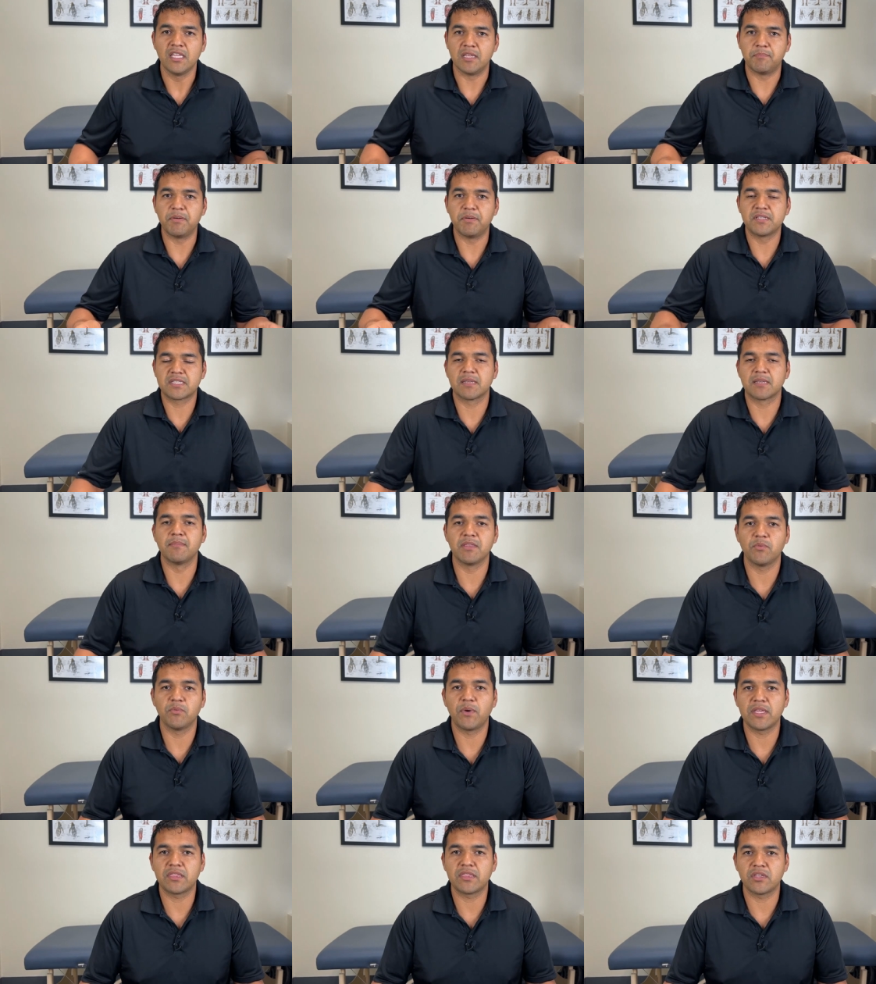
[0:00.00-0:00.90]
You put some
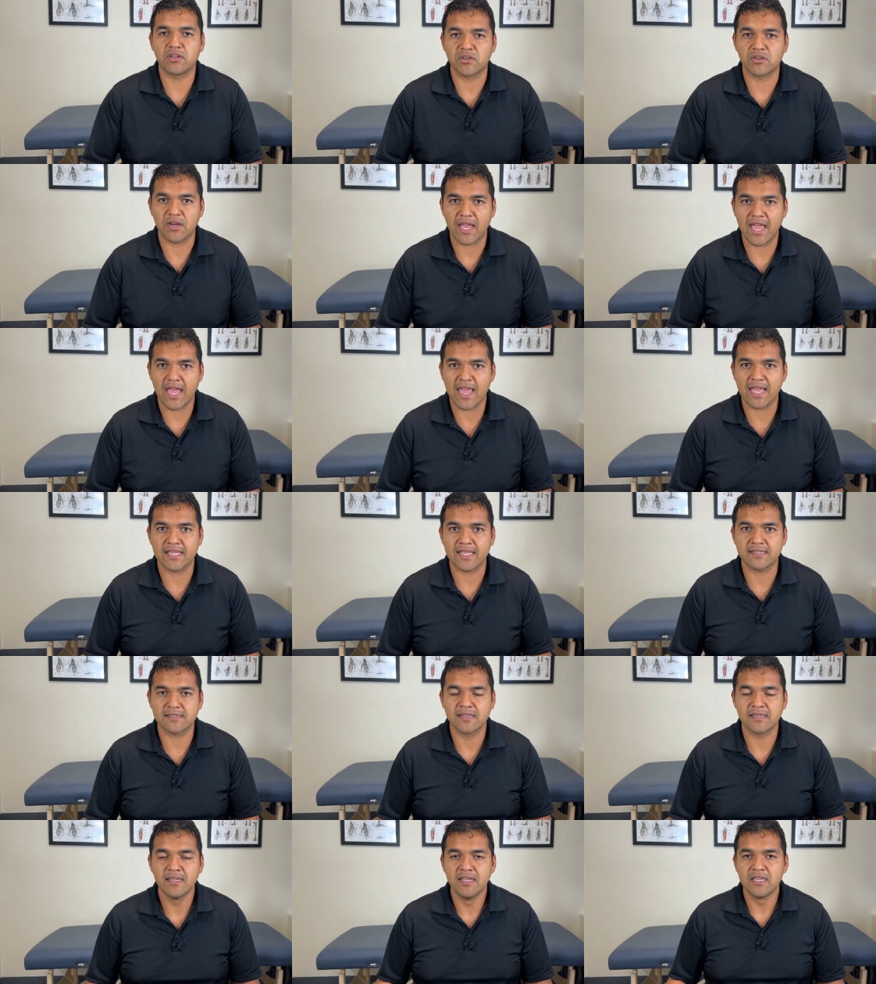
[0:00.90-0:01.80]
of the weight through your
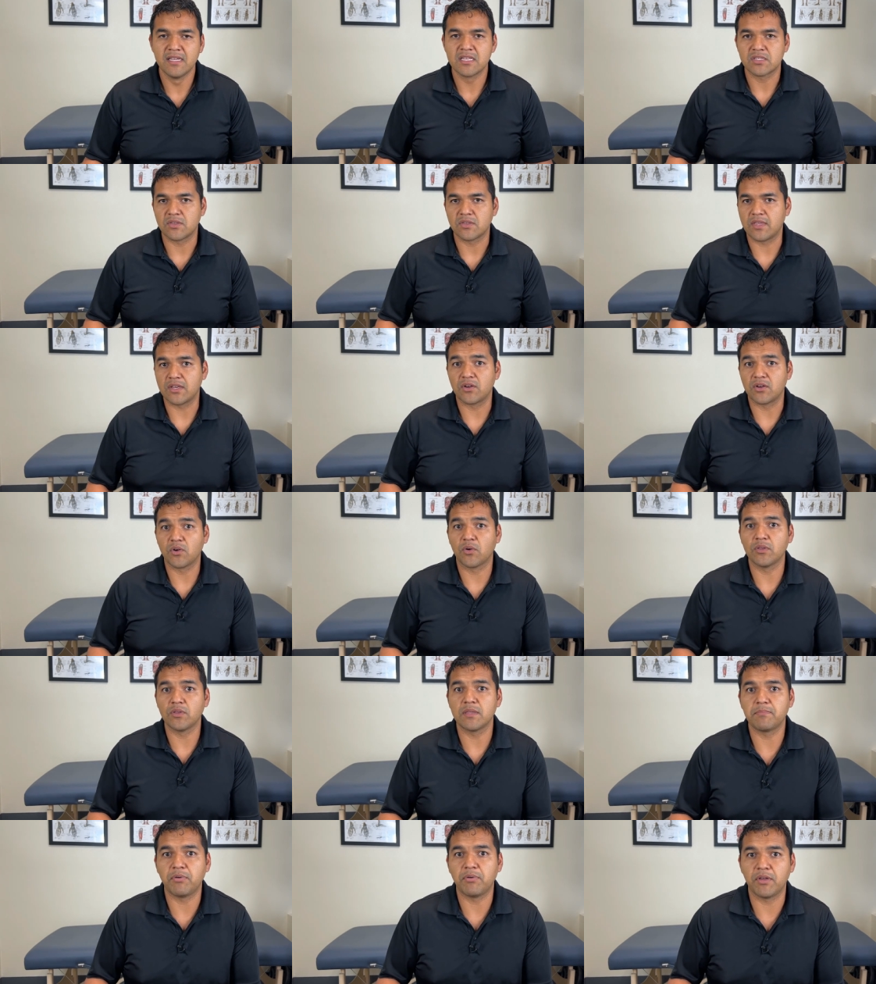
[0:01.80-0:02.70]
hands so that
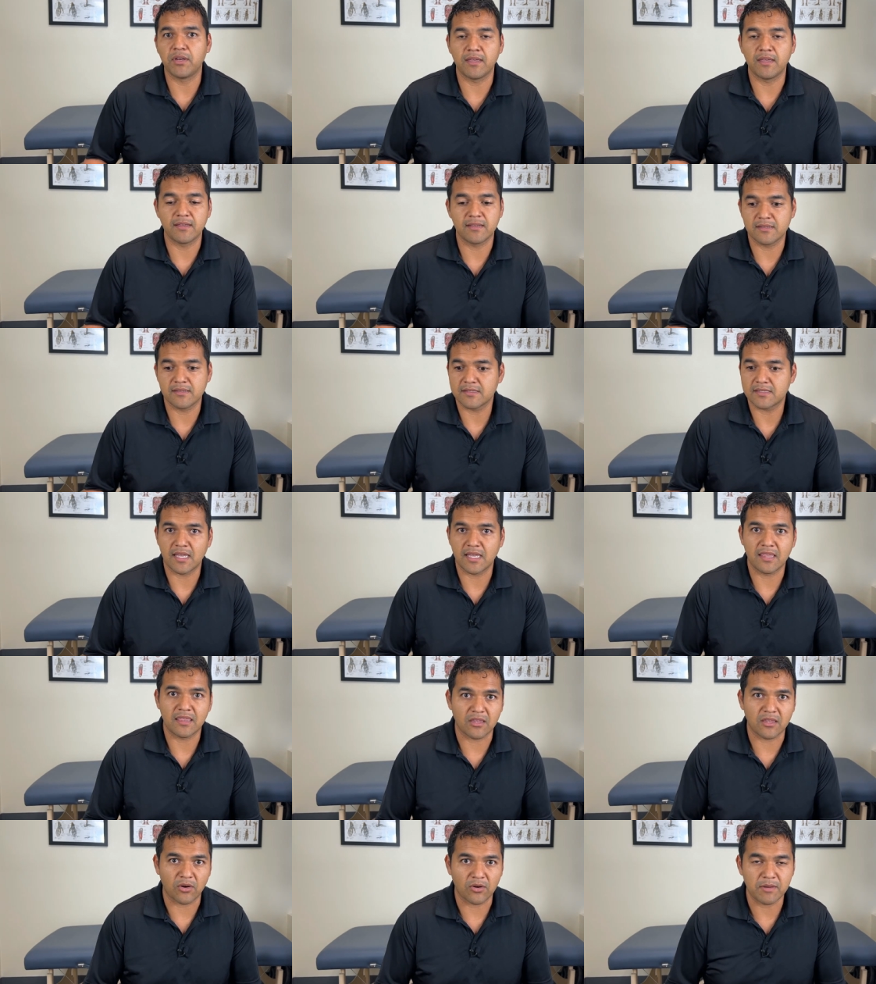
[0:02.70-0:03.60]
you're only putting,
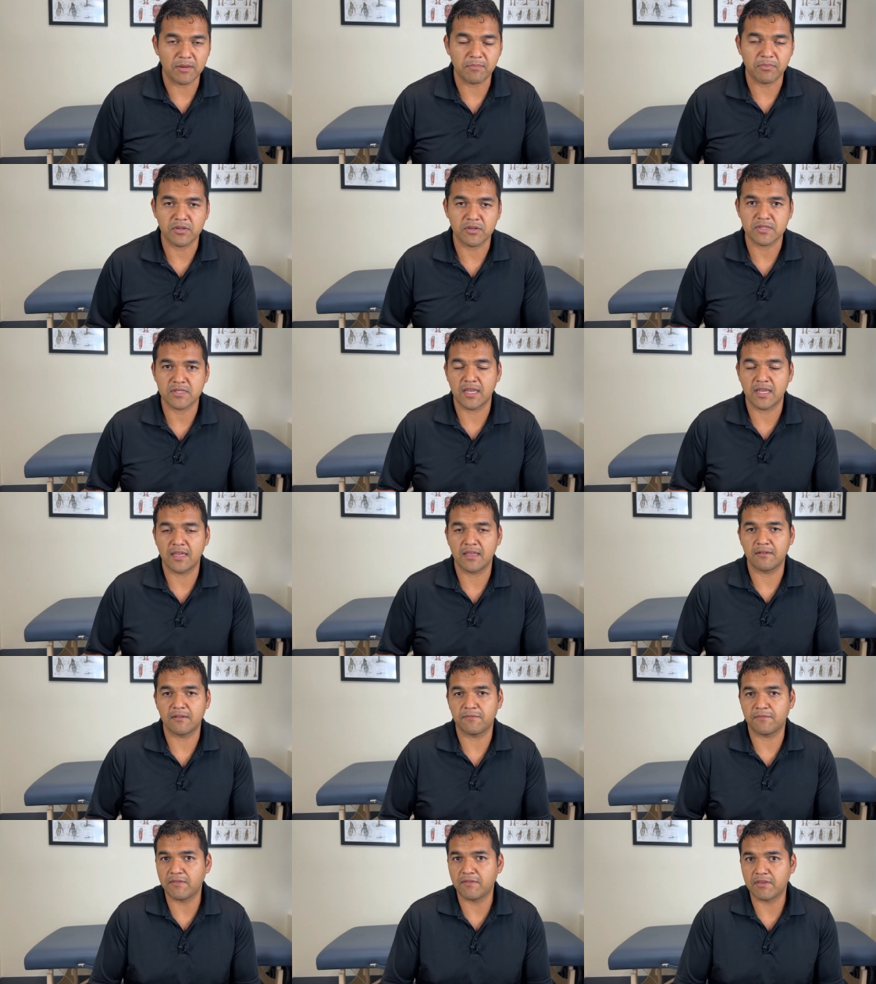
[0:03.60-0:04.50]
say, thirty
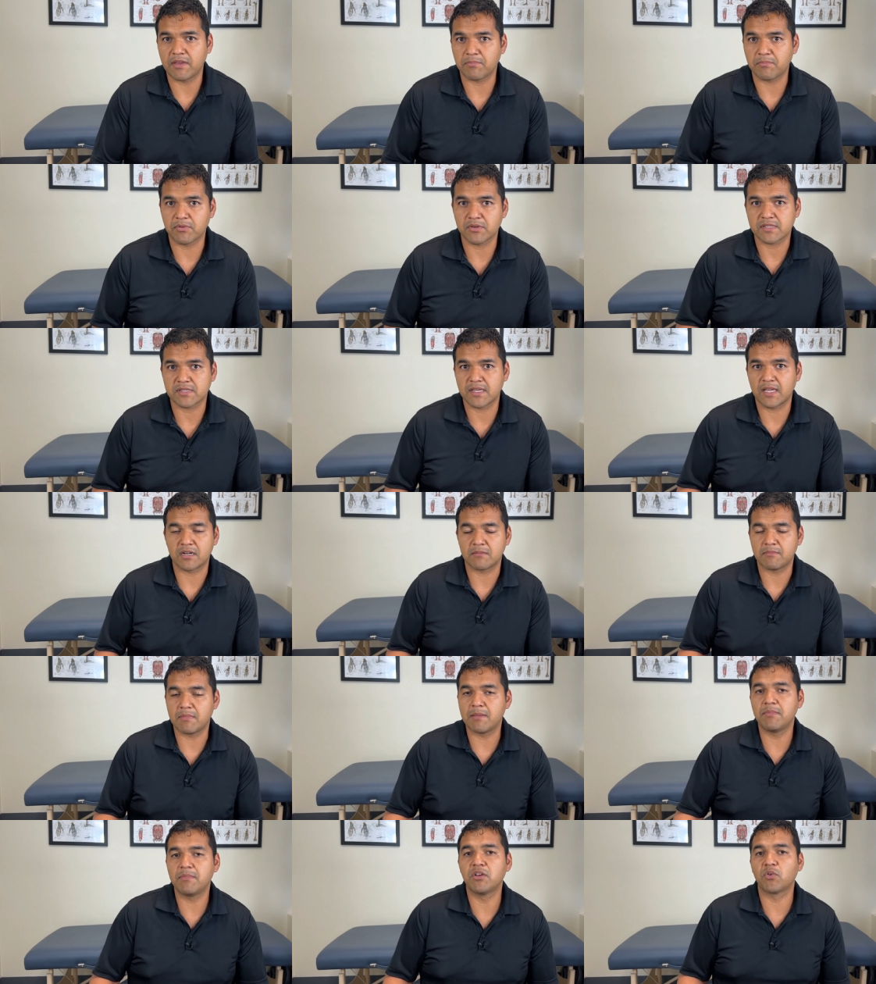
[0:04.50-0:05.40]
percent, fifty percent,
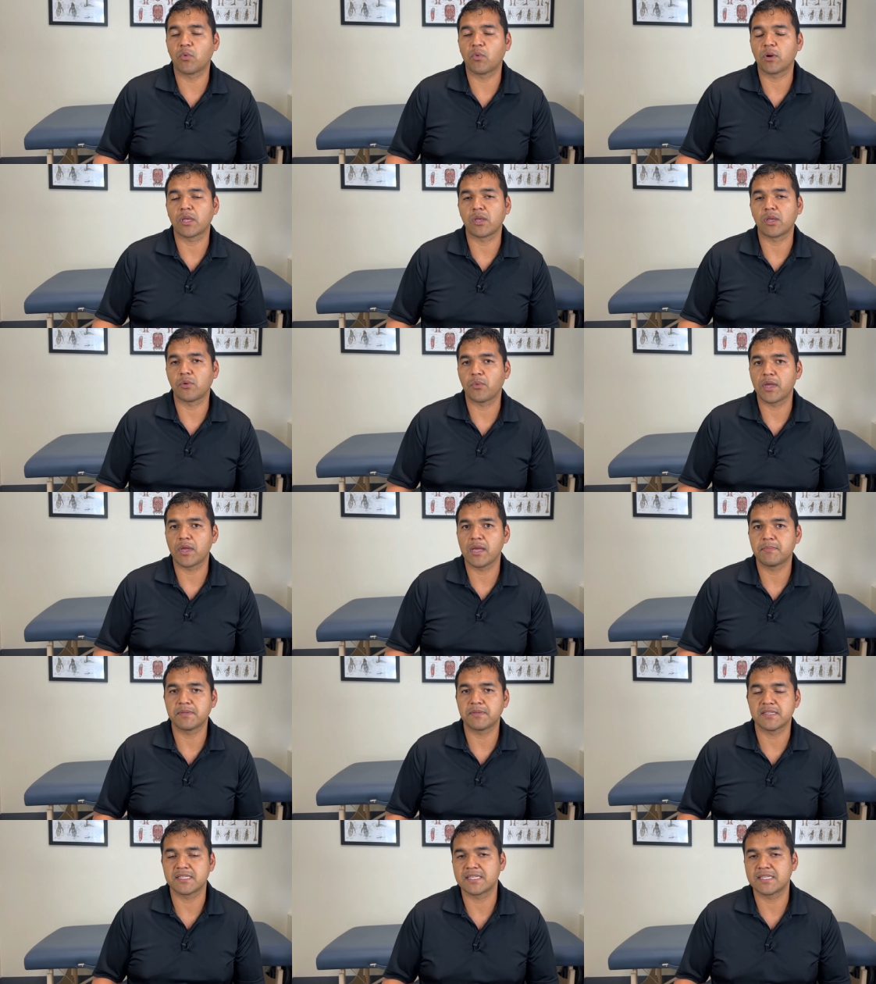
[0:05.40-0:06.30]
or maybe you're working your way
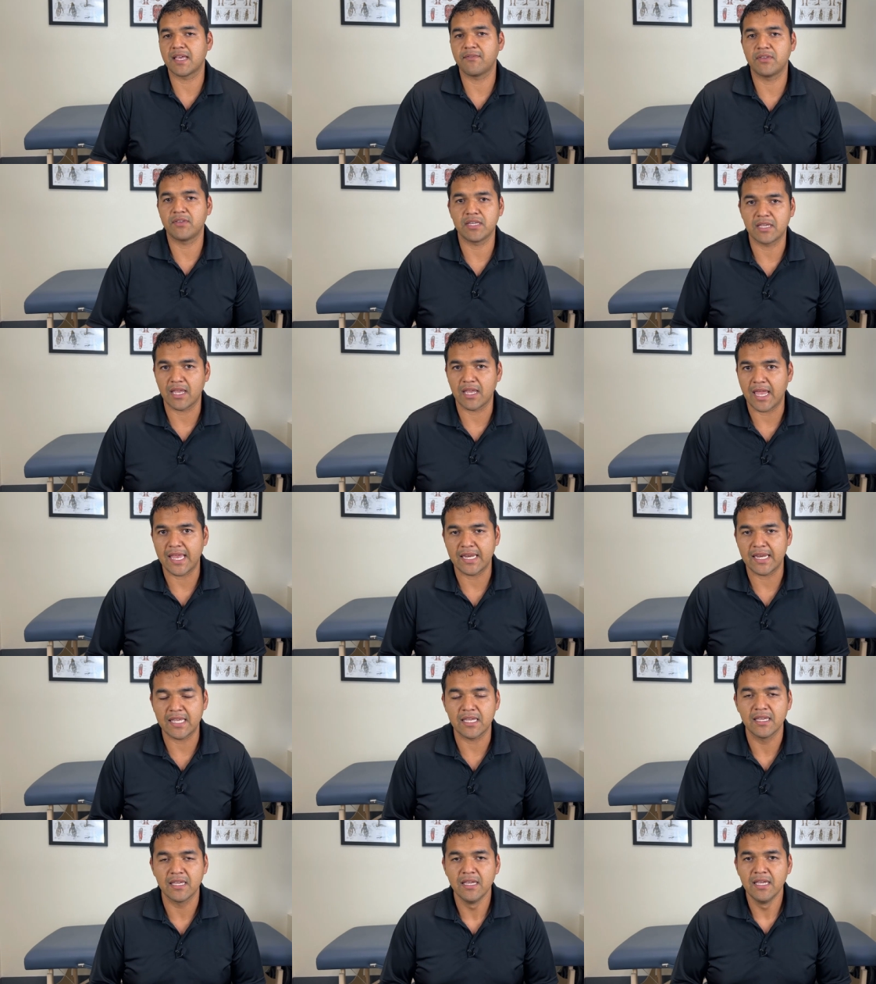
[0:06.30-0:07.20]
up to seventy,
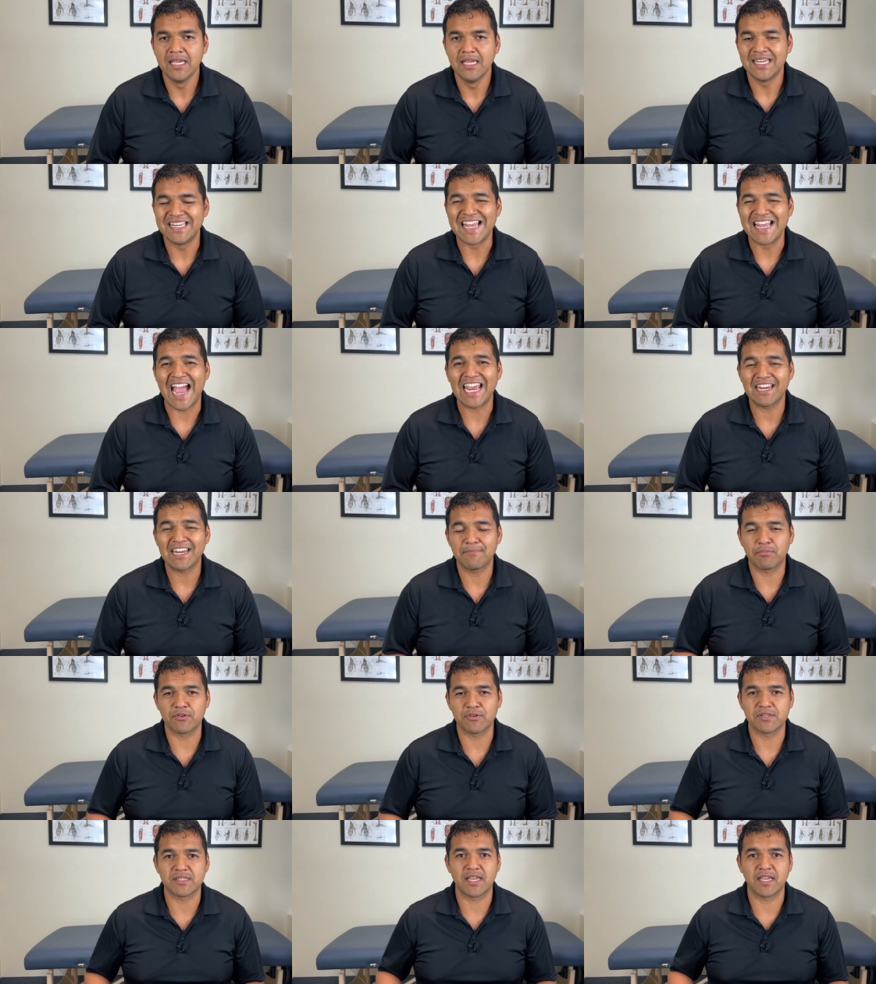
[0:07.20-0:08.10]
eighty, ninety
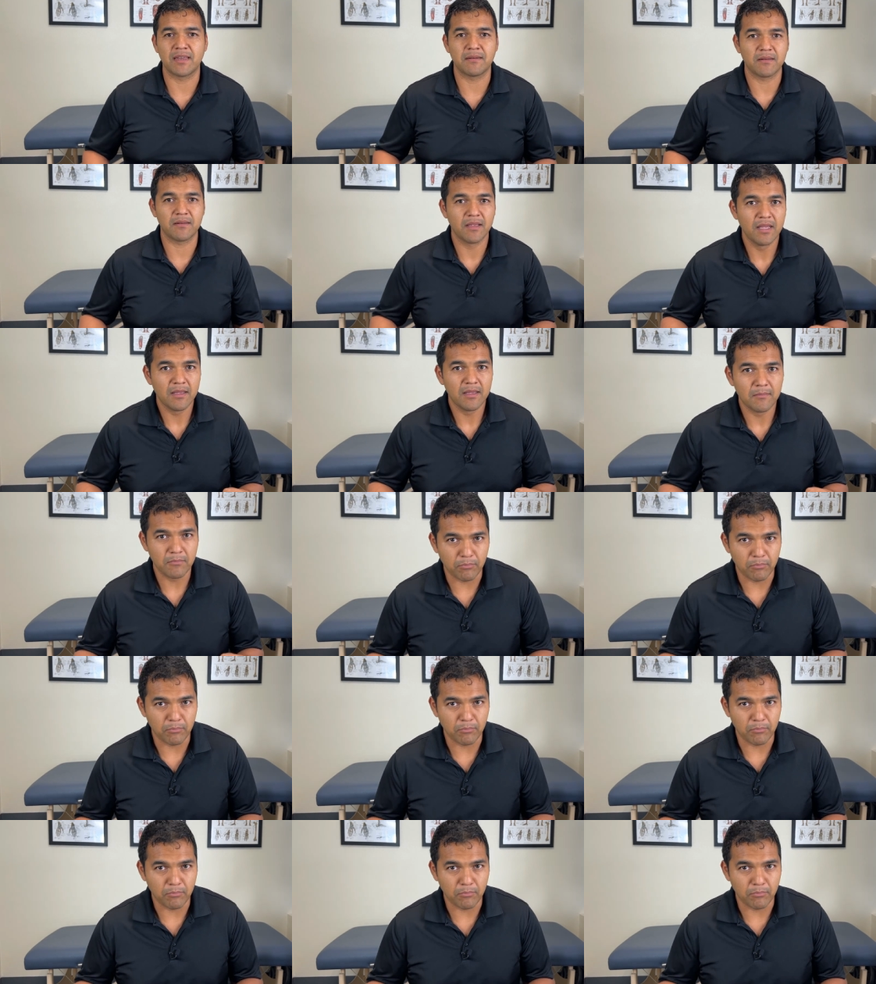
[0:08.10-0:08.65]
percent